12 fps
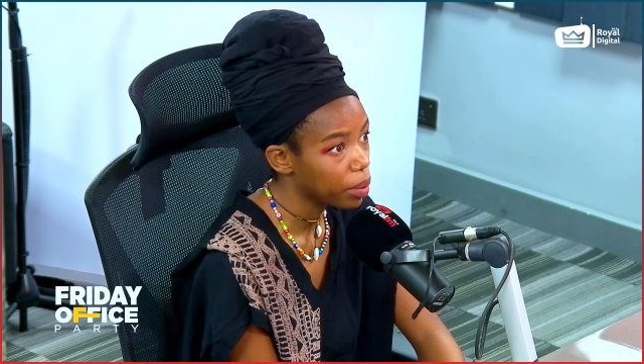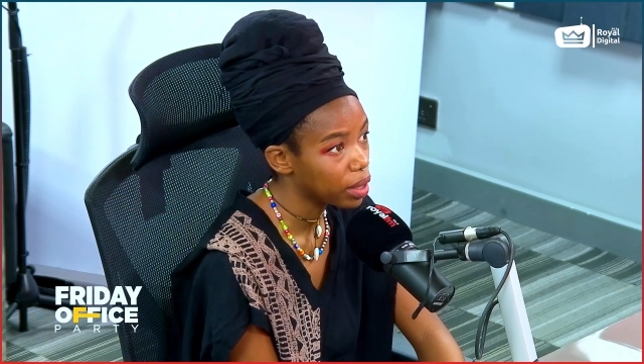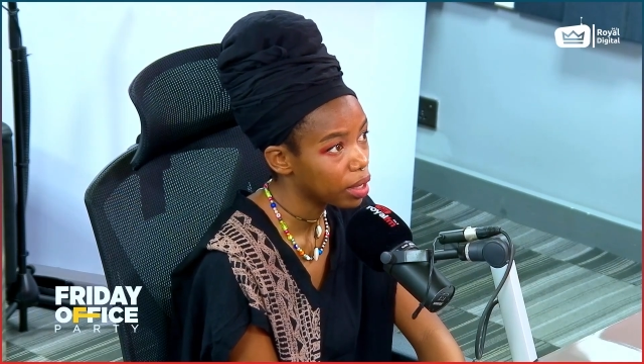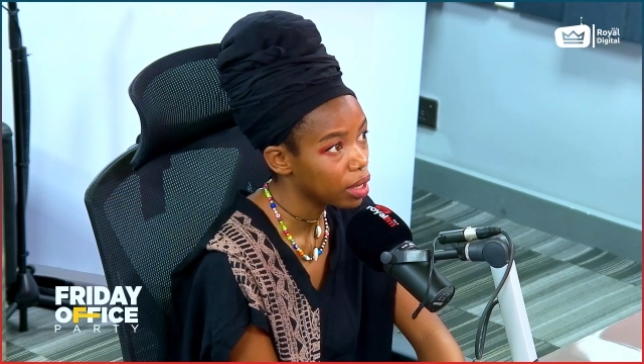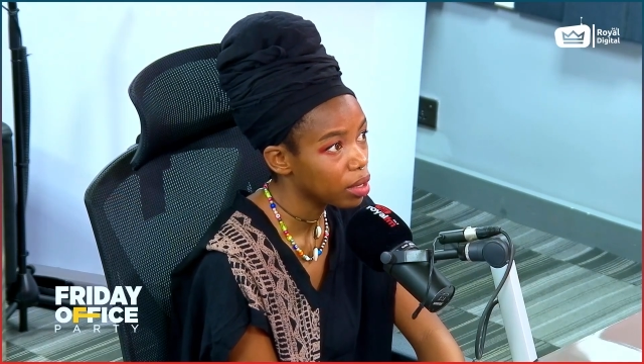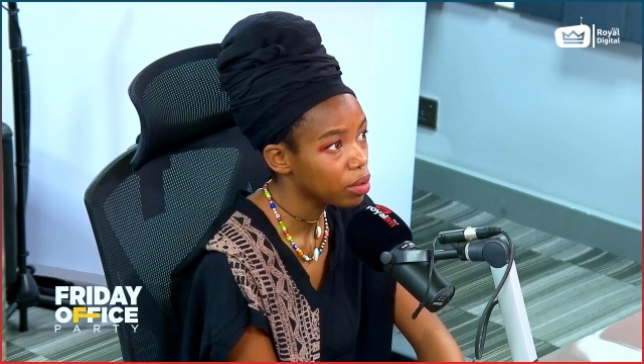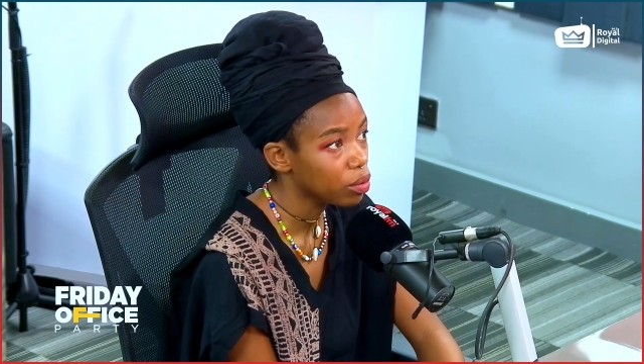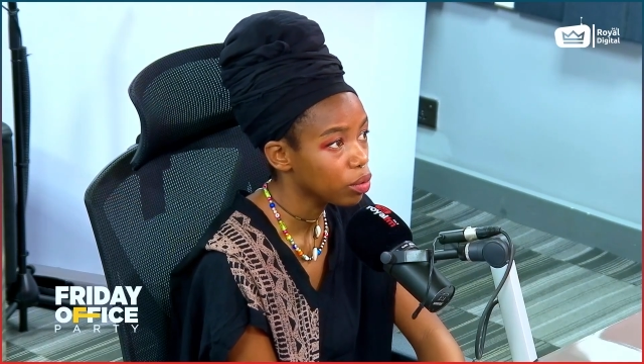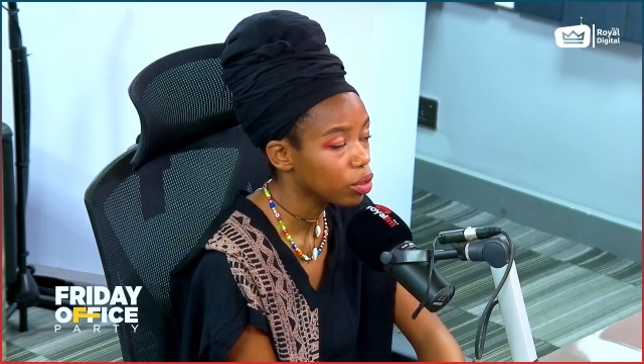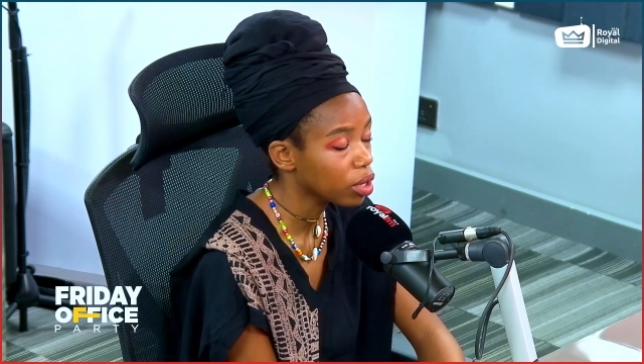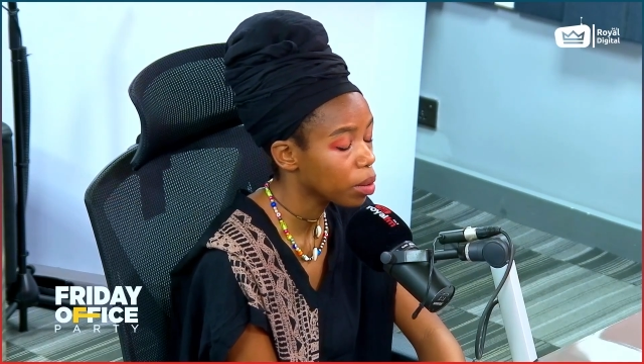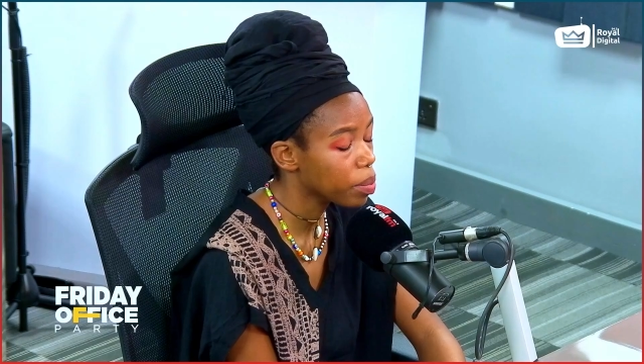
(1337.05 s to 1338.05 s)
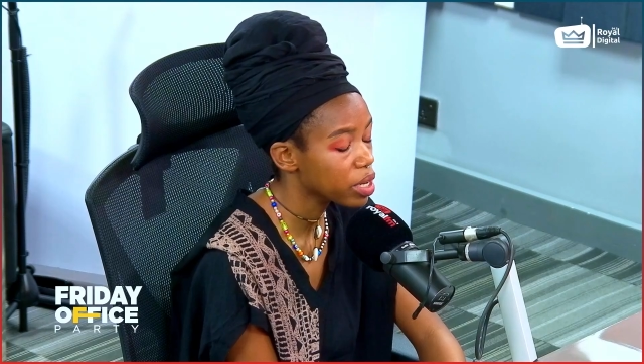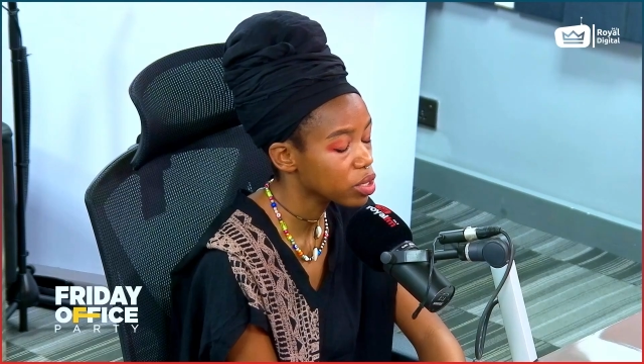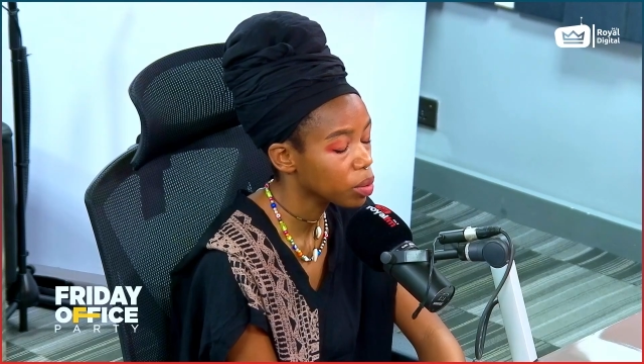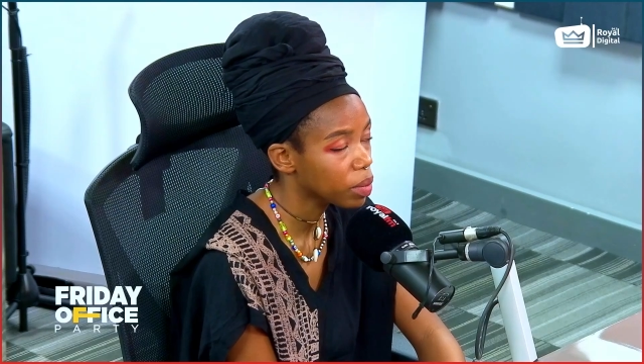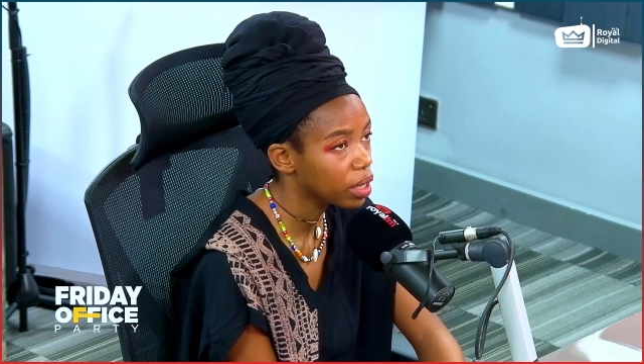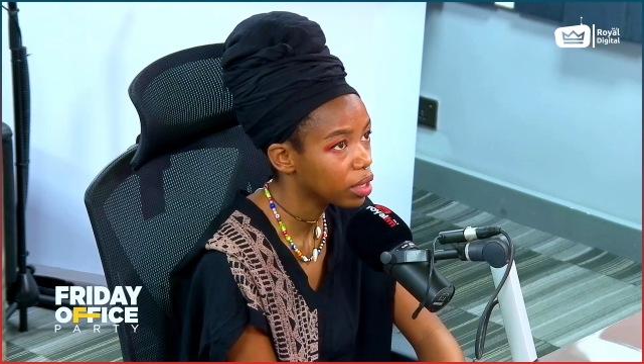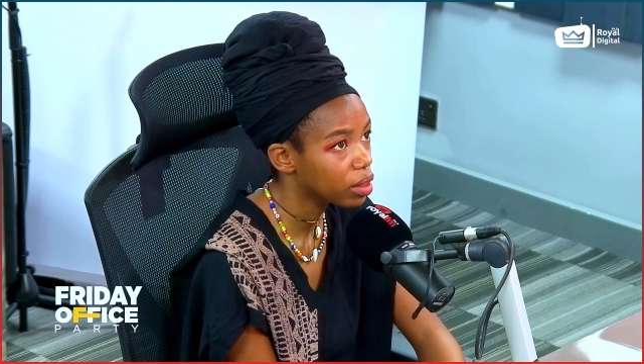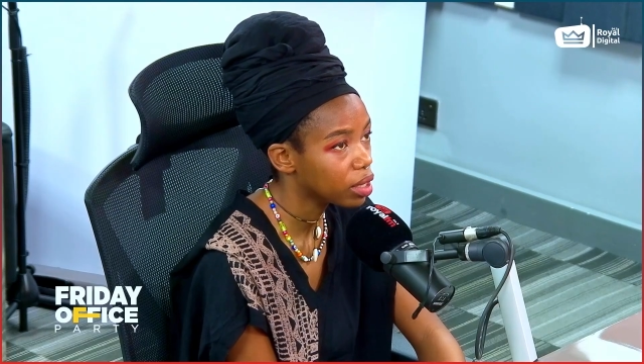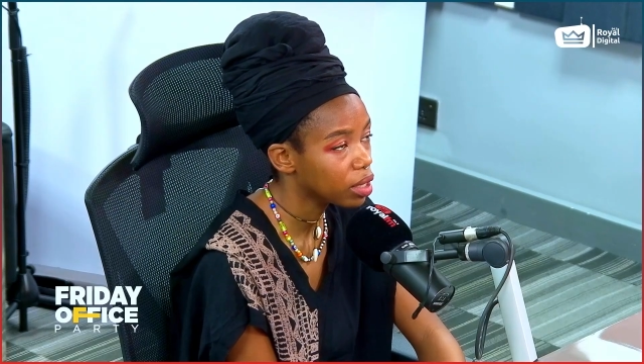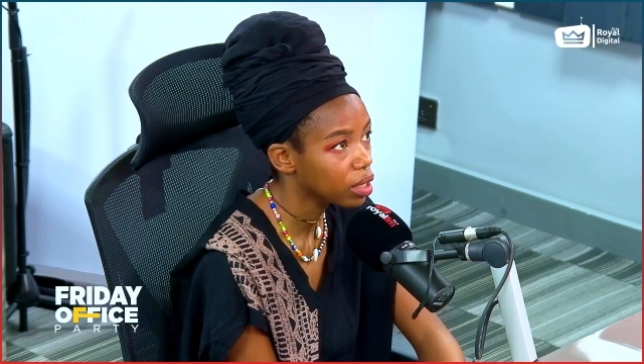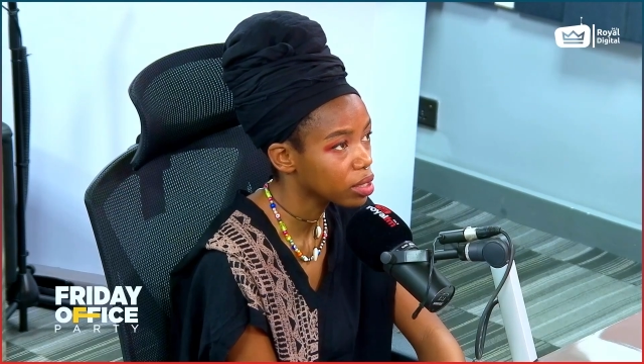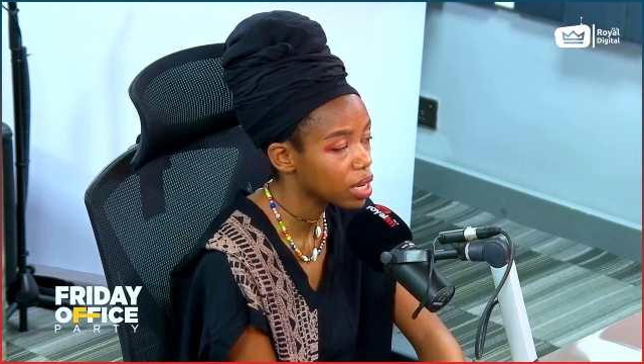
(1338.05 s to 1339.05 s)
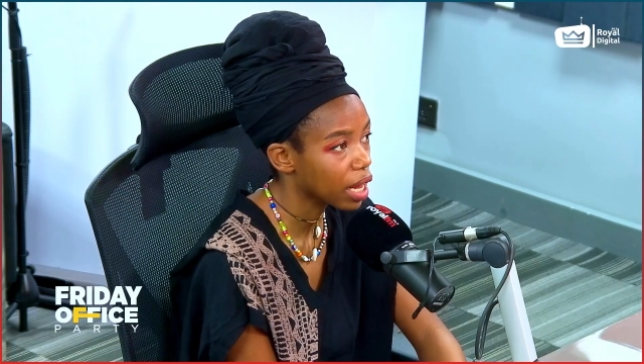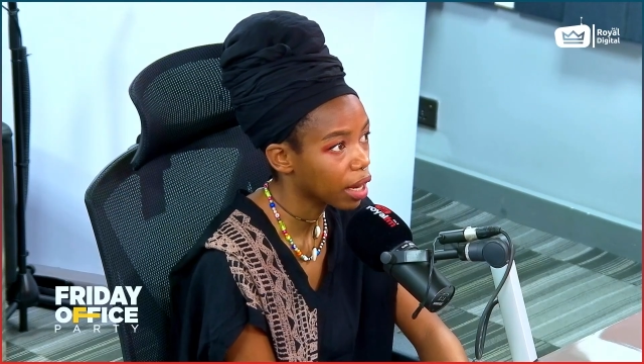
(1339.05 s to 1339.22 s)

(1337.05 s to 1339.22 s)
but then you think about so many things,